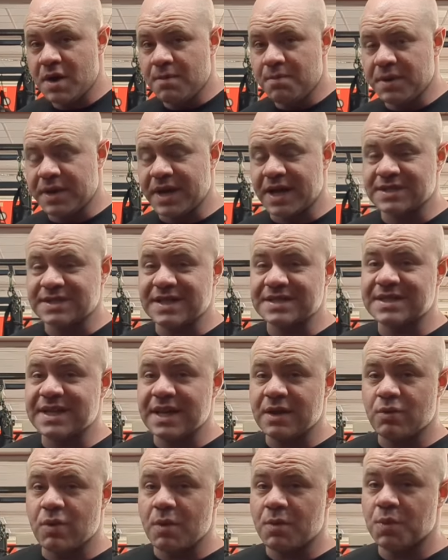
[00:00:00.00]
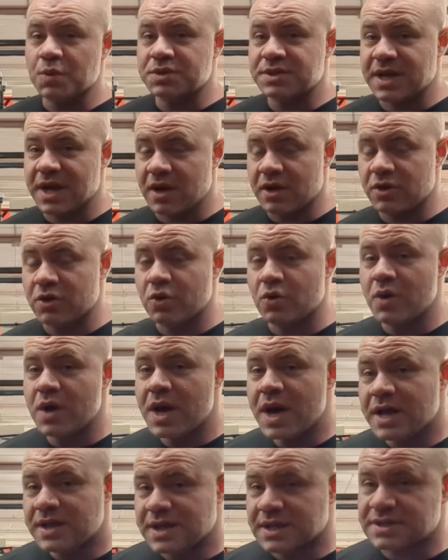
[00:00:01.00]
Because as anyone will tell you
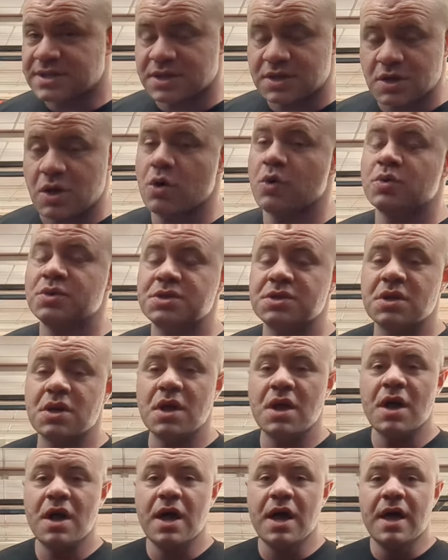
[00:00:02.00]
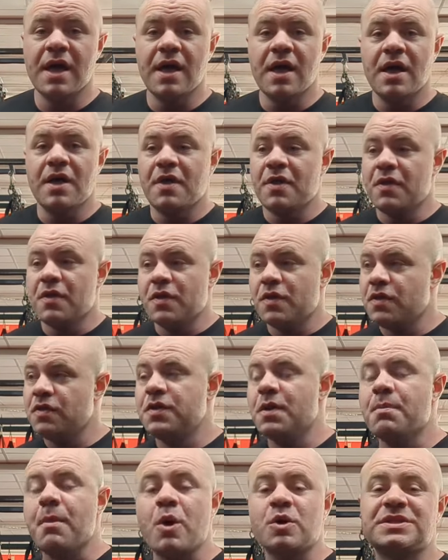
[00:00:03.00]
that's a coach,
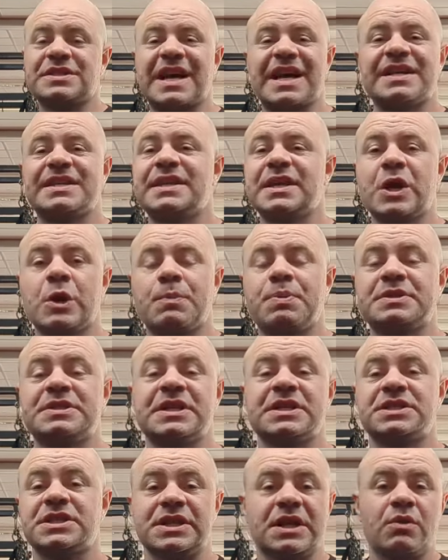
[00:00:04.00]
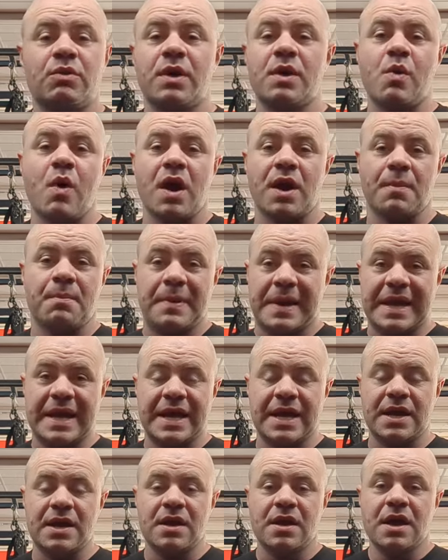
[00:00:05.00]
the most ideal position that we want to be
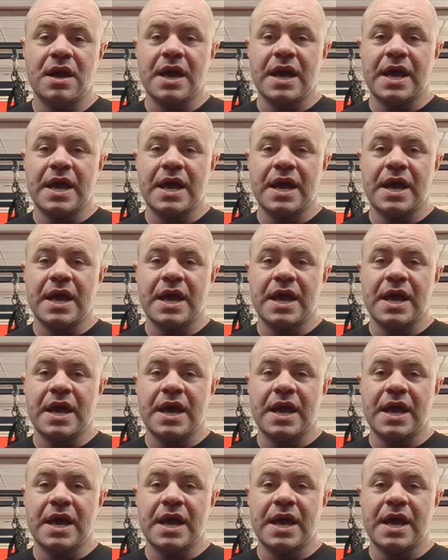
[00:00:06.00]
in